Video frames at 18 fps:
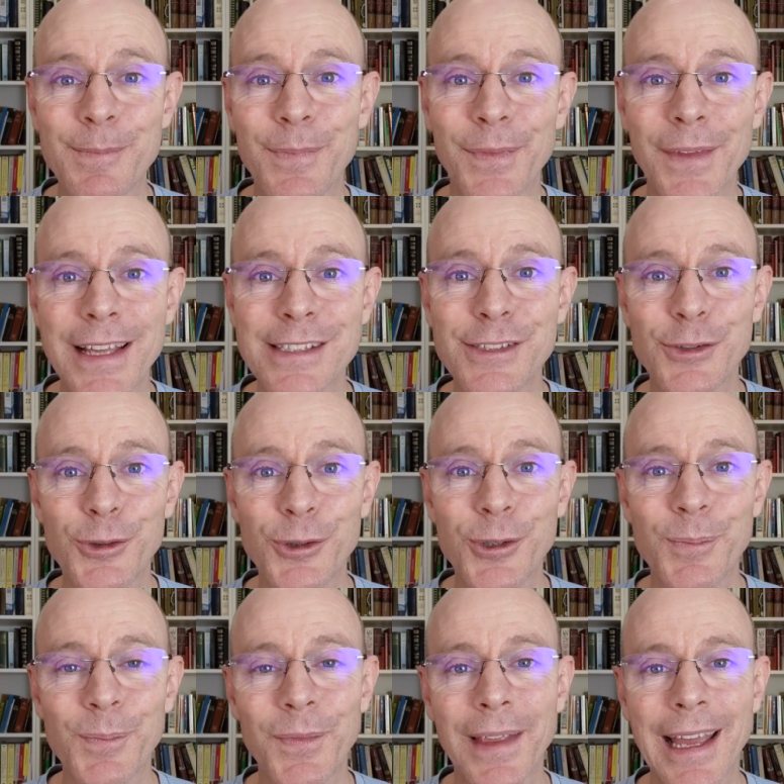That's
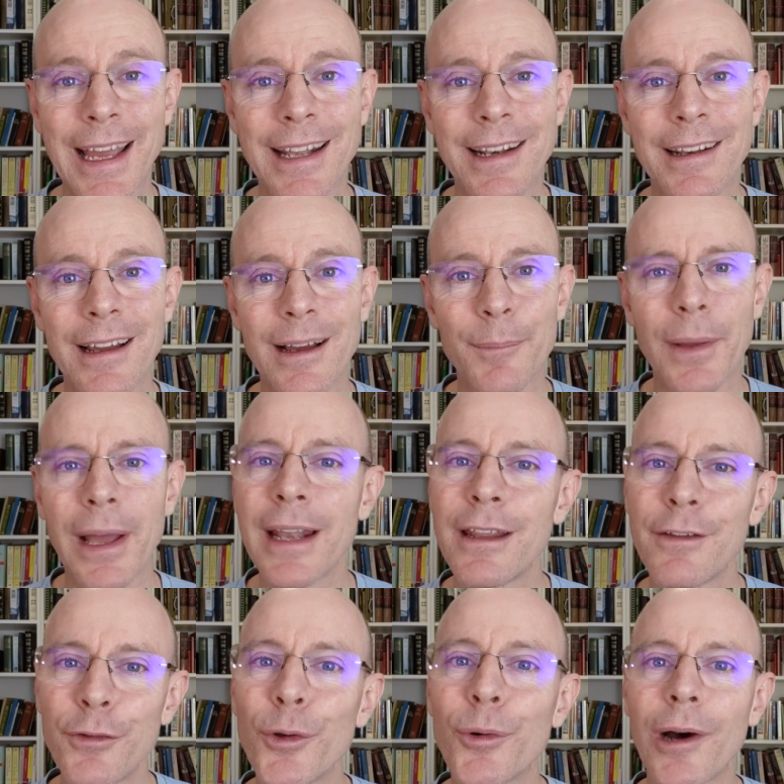good. And
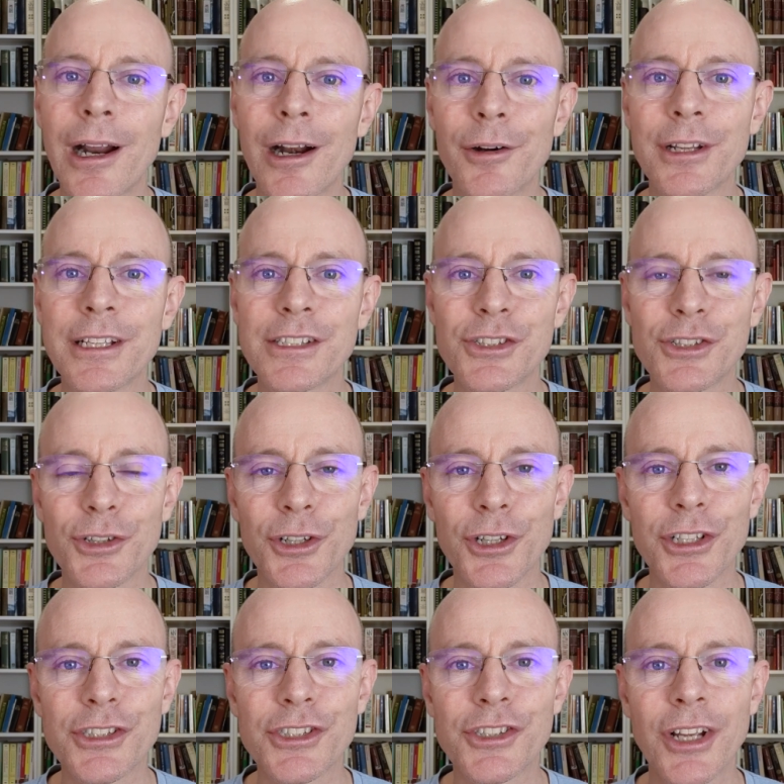if you are in
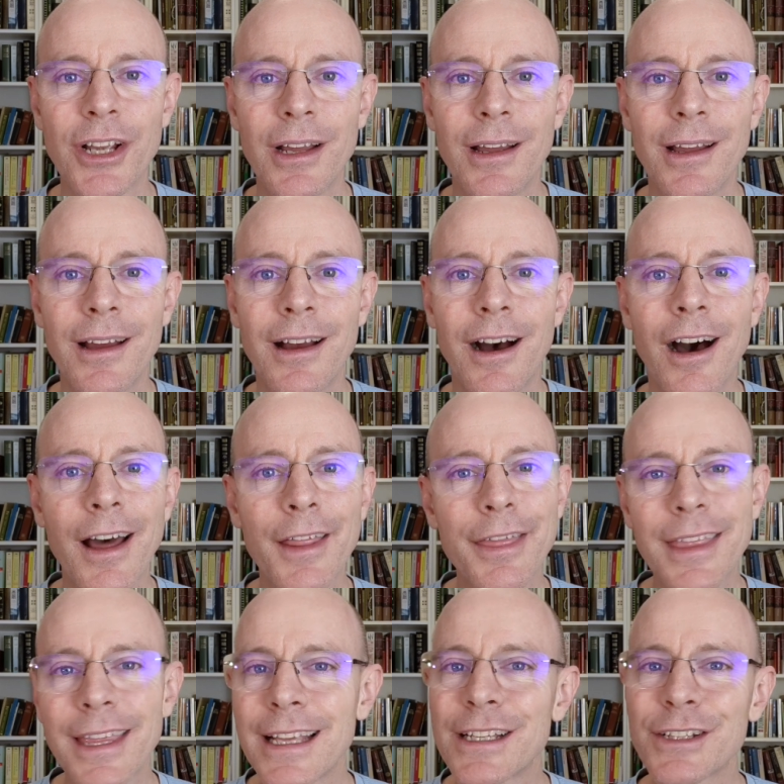church, I
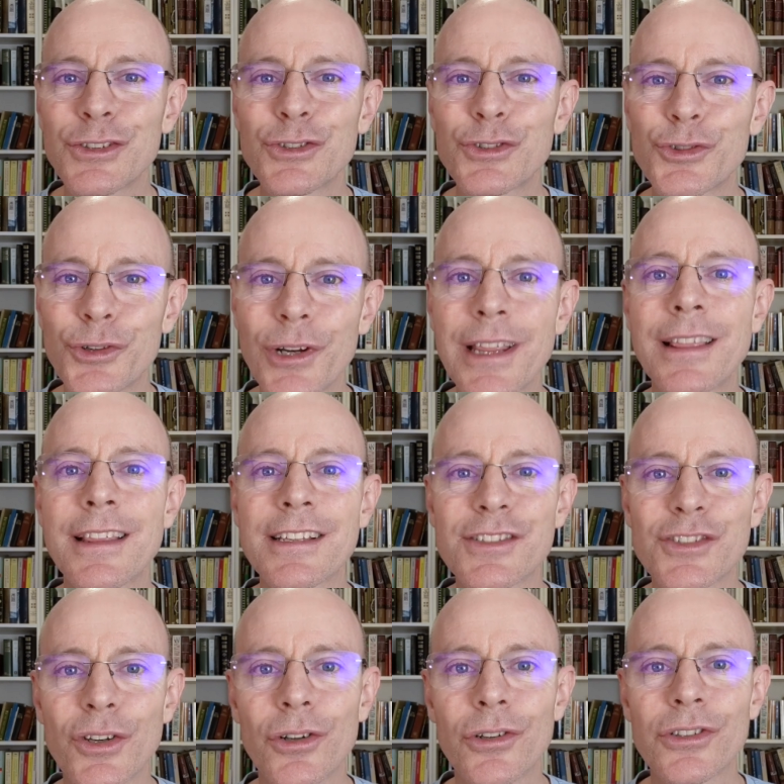think treat the
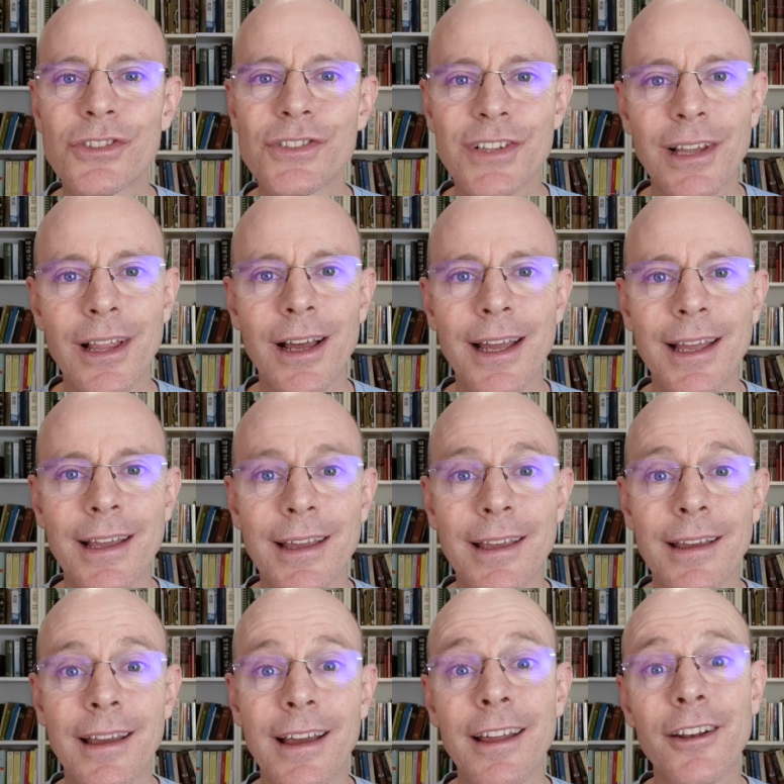songs
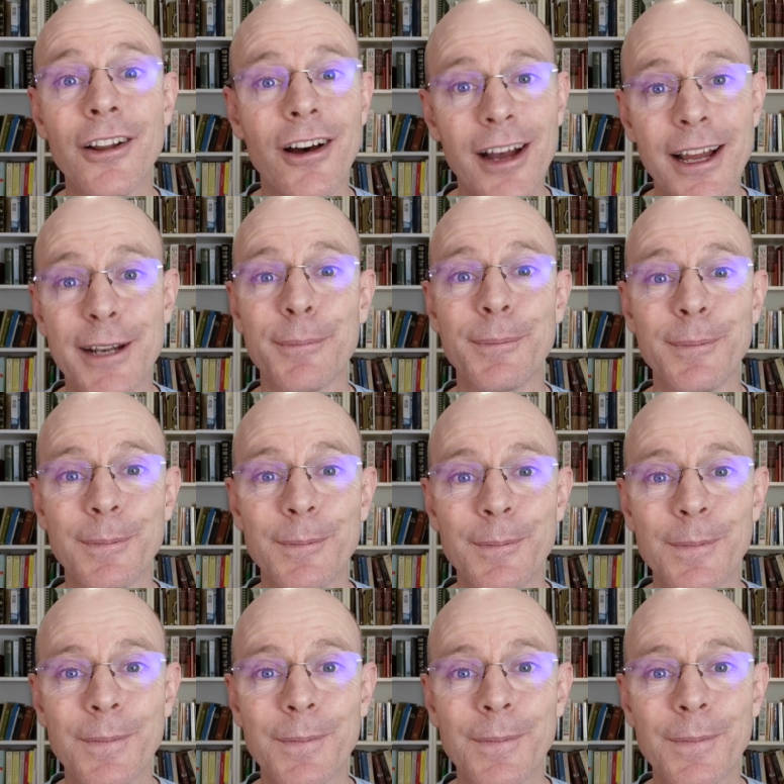like an item.